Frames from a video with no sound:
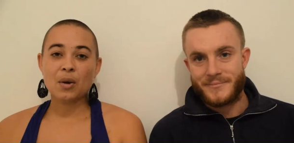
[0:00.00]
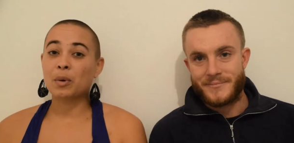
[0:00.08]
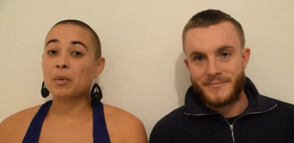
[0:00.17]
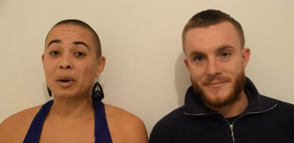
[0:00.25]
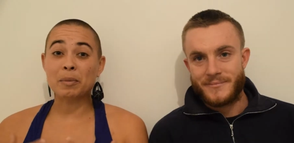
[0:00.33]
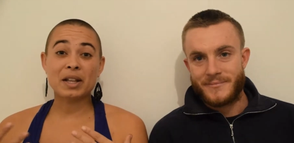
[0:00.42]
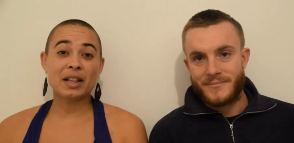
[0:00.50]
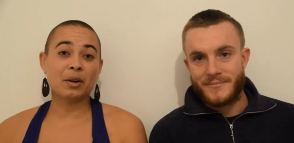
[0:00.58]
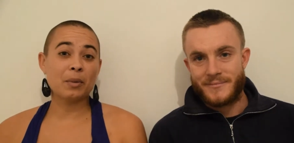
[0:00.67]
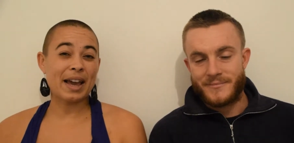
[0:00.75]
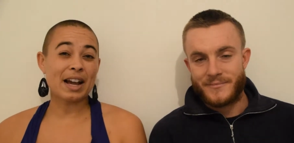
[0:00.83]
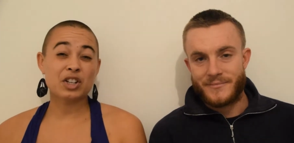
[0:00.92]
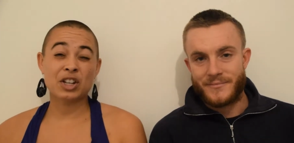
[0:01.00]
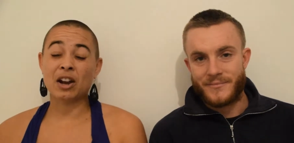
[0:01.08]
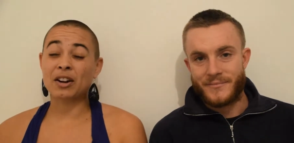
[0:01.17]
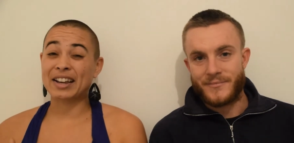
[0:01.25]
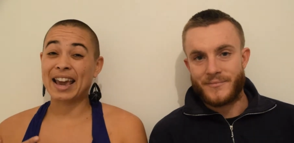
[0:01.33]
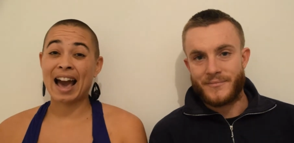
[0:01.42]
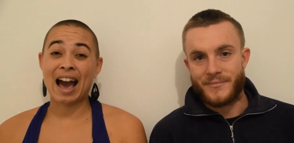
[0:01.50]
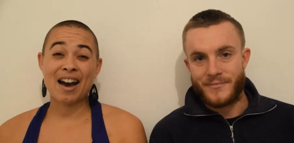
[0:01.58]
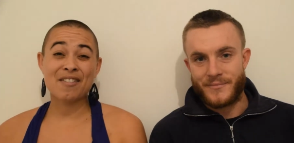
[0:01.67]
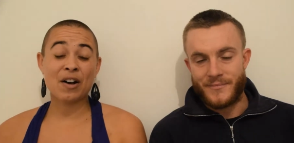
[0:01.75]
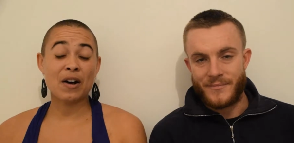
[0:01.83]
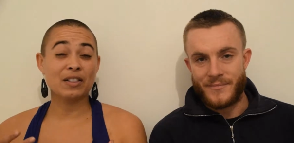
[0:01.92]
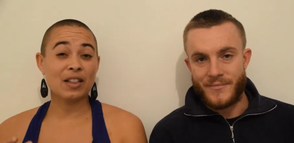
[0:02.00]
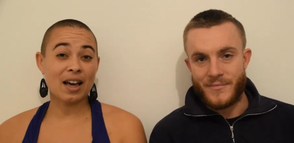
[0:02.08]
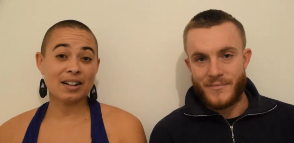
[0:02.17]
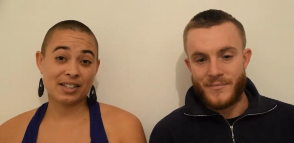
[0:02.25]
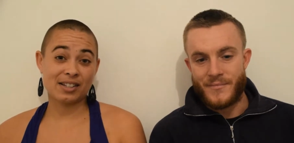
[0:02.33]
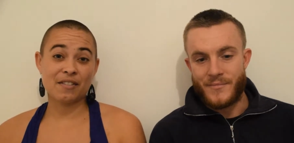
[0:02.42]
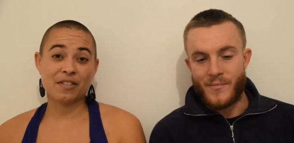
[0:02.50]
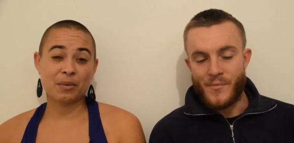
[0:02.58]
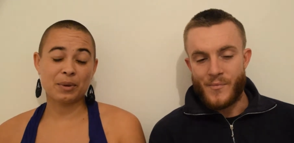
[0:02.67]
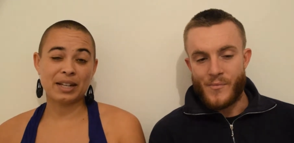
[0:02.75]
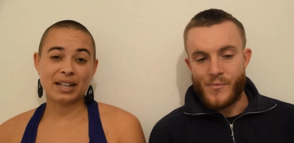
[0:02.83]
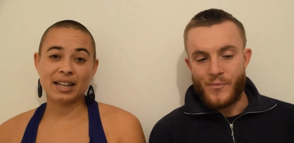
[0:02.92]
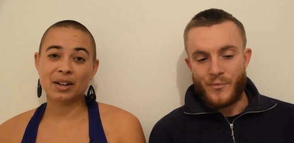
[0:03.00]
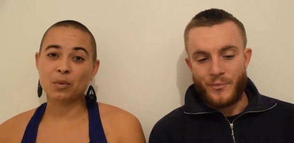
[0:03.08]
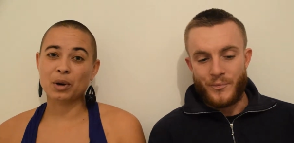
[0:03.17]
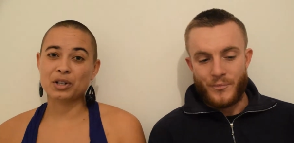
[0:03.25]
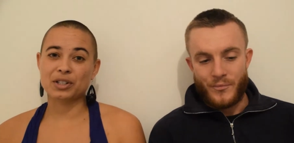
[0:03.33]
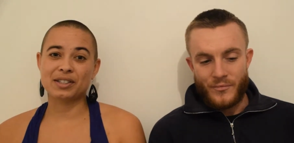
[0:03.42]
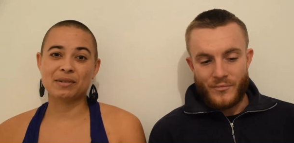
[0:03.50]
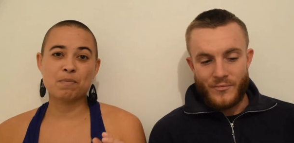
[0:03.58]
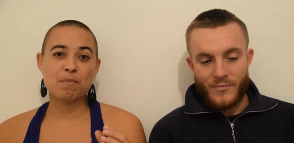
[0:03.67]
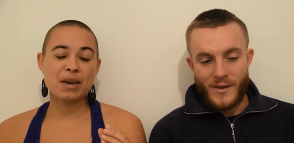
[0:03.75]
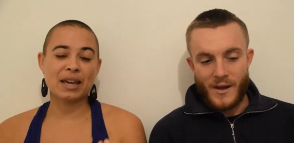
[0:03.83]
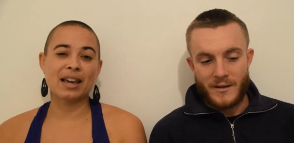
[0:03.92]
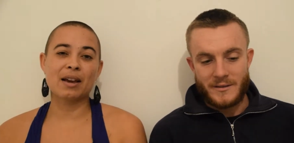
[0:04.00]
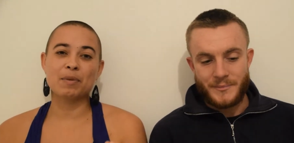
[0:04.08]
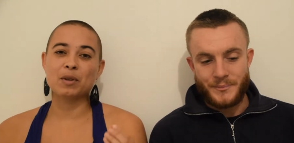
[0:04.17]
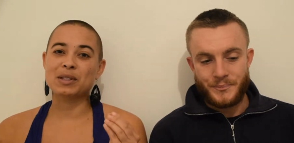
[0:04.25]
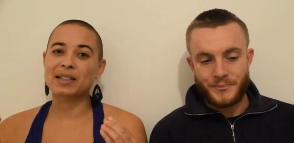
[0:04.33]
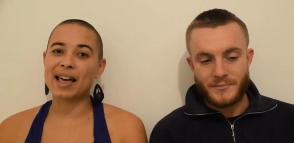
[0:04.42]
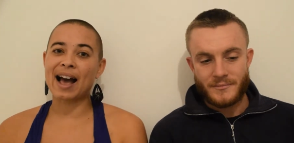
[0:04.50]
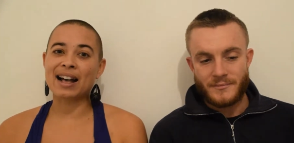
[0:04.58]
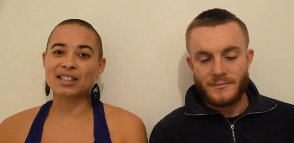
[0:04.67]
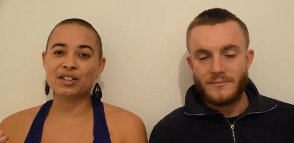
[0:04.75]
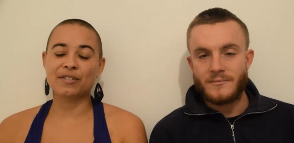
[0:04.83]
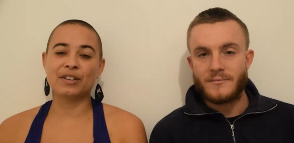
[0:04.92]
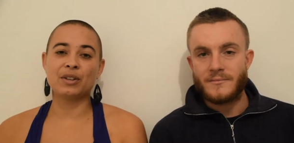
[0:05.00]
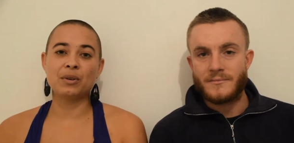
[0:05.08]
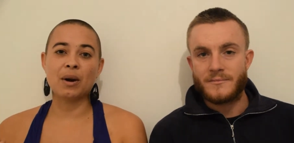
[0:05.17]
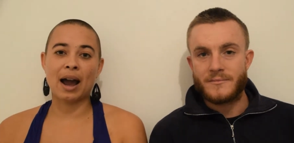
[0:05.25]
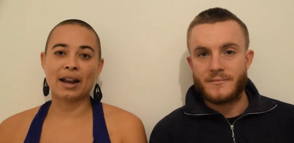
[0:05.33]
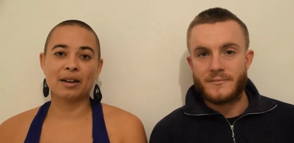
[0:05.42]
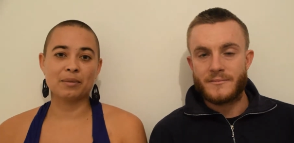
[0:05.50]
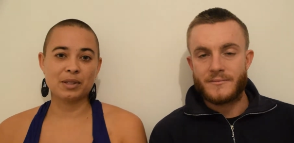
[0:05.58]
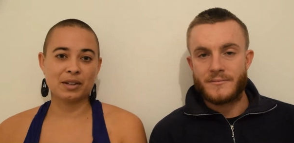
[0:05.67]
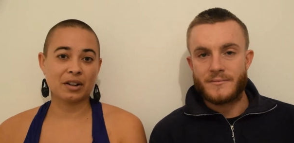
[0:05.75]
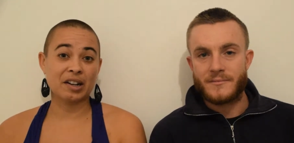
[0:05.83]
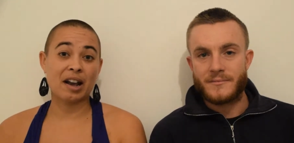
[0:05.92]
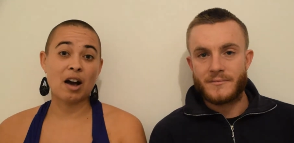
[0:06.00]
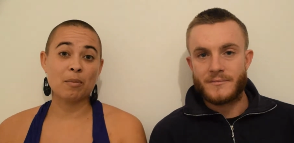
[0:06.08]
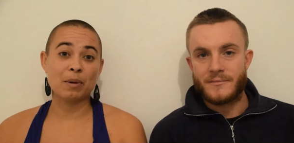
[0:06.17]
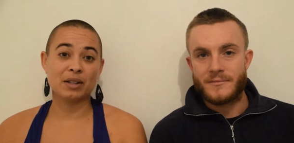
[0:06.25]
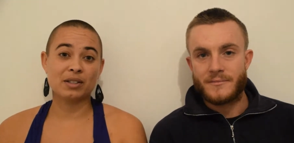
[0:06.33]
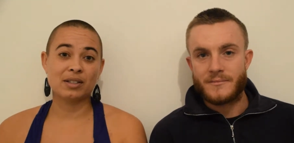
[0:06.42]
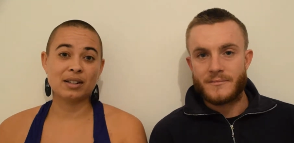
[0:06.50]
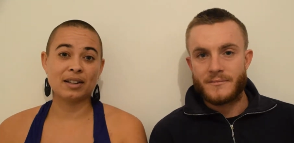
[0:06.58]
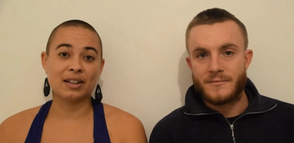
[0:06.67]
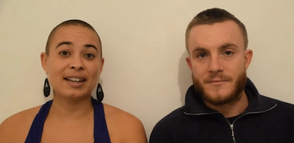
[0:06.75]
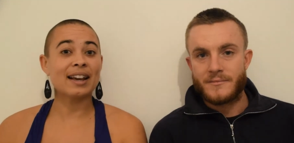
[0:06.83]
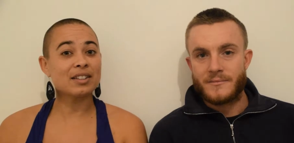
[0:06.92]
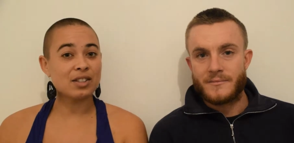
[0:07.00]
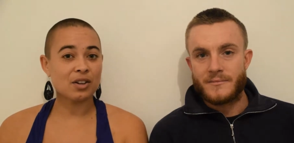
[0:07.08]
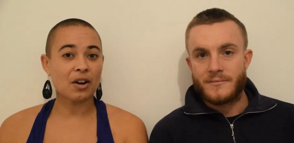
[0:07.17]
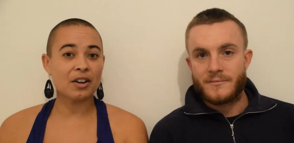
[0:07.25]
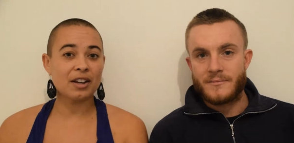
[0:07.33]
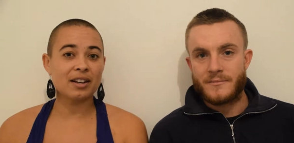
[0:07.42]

Speaker 1: We want to be clear, we actually already have a lot of stuff that we need. We're just picking up those last few items that are going to help us to get started